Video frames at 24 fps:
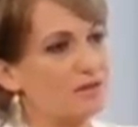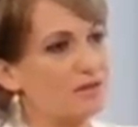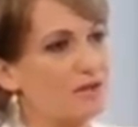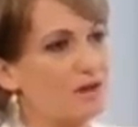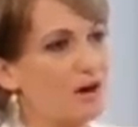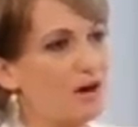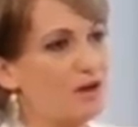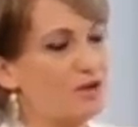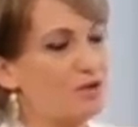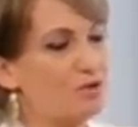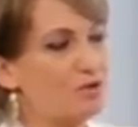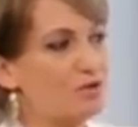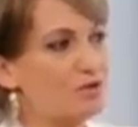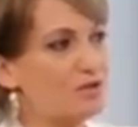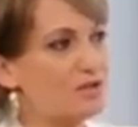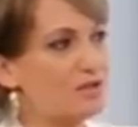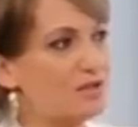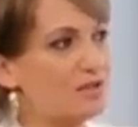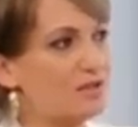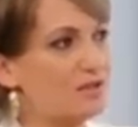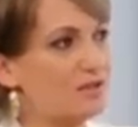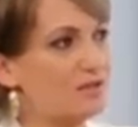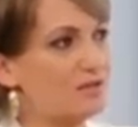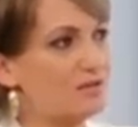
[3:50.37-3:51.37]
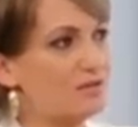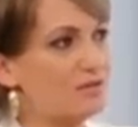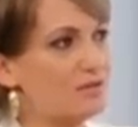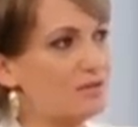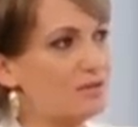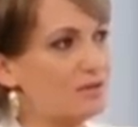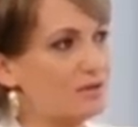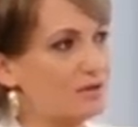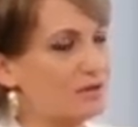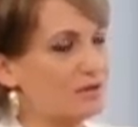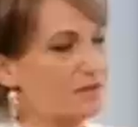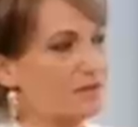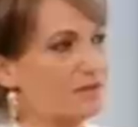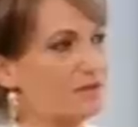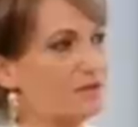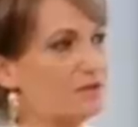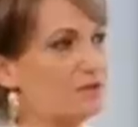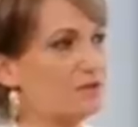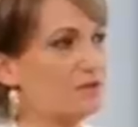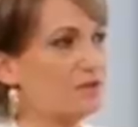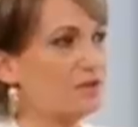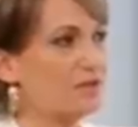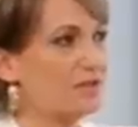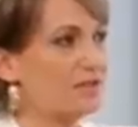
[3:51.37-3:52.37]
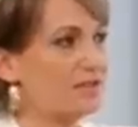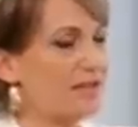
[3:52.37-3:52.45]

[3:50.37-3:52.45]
are you still, does